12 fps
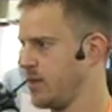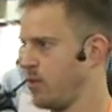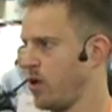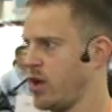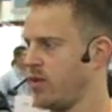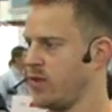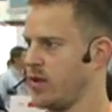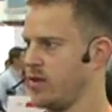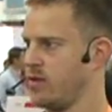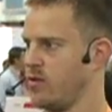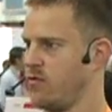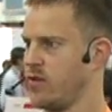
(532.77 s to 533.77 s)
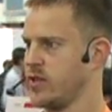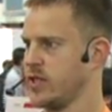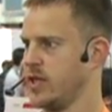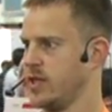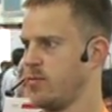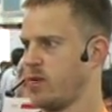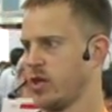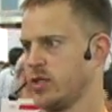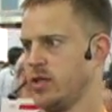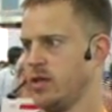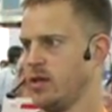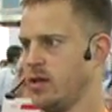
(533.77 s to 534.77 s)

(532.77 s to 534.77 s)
deployed when you first hit the proxy.